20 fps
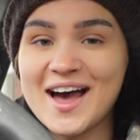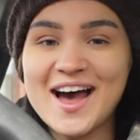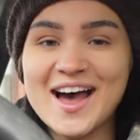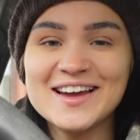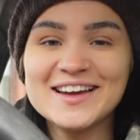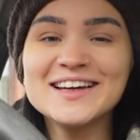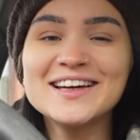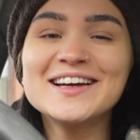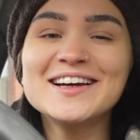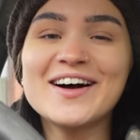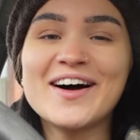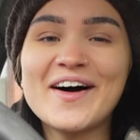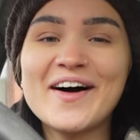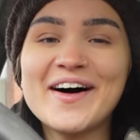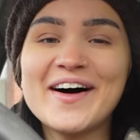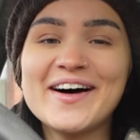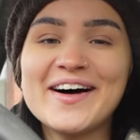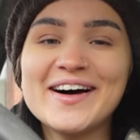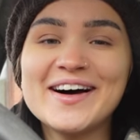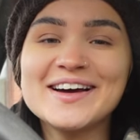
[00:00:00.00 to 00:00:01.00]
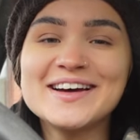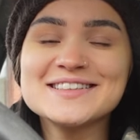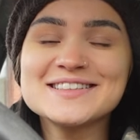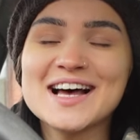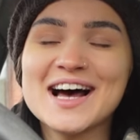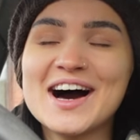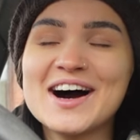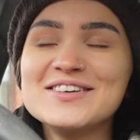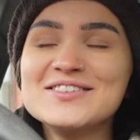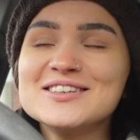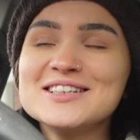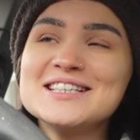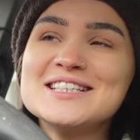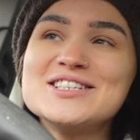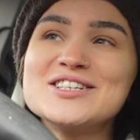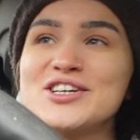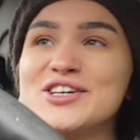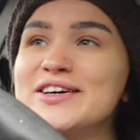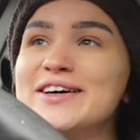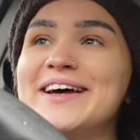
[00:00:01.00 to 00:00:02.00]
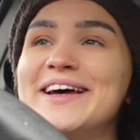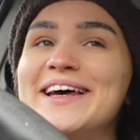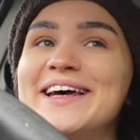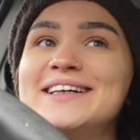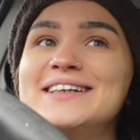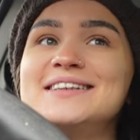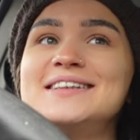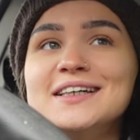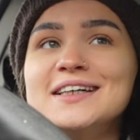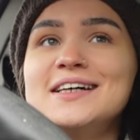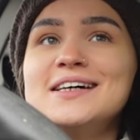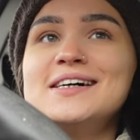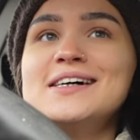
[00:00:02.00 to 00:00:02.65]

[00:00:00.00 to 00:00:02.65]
Hey guys, how are we doing?